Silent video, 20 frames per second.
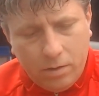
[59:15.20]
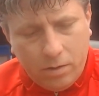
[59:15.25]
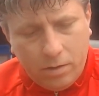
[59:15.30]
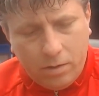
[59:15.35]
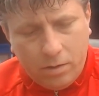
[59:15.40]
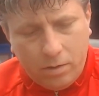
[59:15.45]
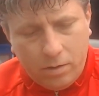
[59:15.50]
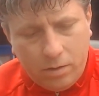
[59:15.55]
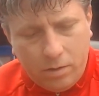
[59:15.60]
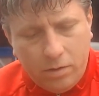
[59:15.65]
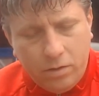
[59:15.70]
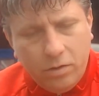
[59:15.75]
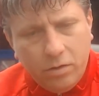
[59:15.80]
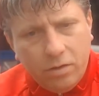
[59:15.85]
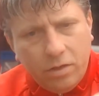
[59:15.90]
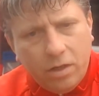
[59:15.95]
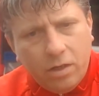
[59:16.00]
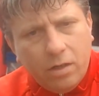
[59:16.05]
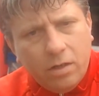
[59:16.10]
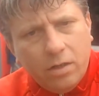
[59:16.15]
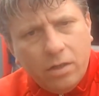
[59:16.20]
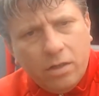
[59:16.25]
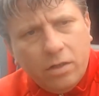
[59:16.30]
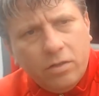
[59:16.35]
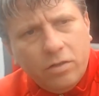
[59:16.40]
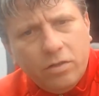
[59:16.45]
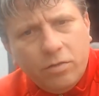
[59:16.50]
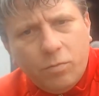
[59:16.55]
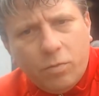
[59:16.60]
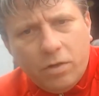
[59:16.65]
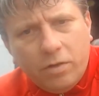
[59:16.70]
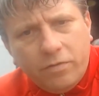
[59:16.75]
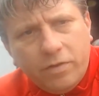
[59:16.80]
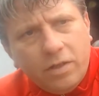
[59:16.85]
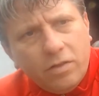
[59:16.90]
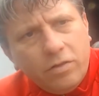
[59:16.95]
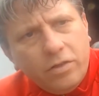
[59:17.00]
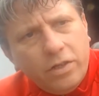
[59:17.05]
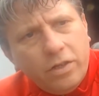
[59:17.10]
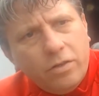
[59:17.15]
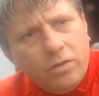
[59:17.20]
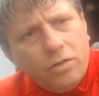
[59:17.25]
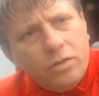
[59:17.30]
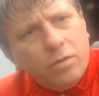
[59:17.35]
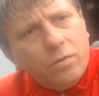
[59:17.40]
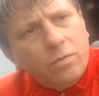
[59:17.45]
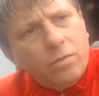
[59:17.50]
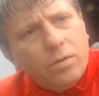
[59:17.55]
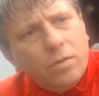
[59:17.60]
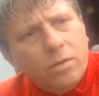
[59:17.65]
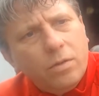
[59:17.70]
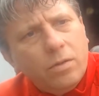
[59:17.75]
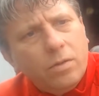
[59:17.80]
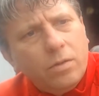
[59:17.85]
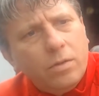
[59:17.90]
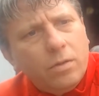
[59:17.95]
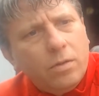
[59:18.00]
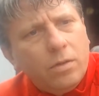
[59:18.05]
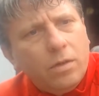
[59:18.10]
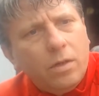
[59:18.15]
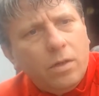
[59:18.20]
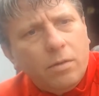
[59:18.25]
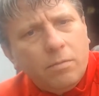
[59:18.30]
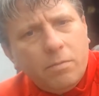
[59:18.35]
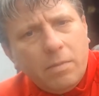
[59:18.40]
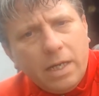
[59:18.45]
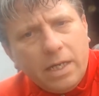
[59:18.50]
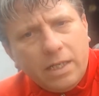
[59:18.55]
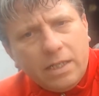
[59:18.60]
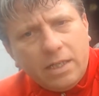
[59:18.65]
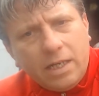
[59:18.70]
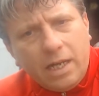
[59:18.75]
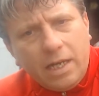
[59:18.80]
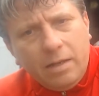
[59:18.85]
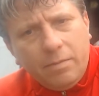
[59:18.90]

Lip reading: Another one of the unusual mega tape